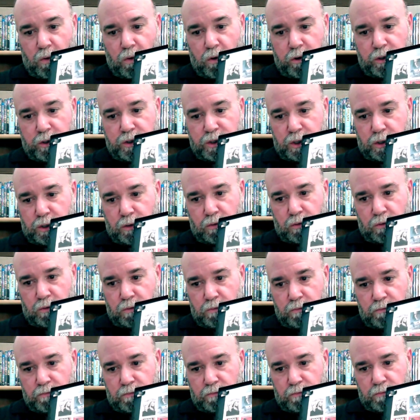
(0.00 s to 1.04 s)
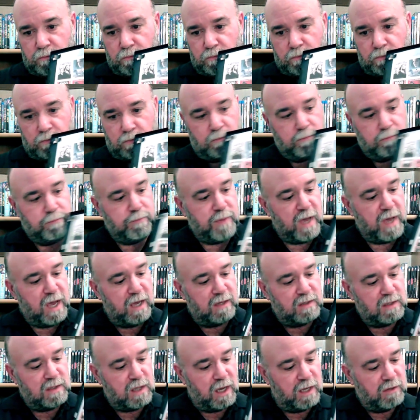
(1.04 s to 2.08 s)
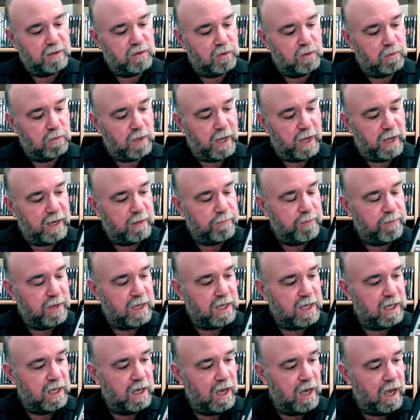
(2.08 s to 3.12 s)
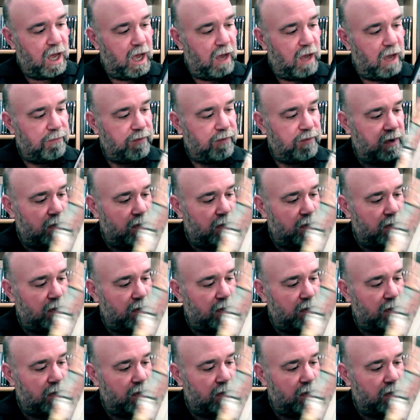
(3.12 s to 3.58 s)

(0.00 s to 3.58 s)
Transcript: or 2, but I do like picking up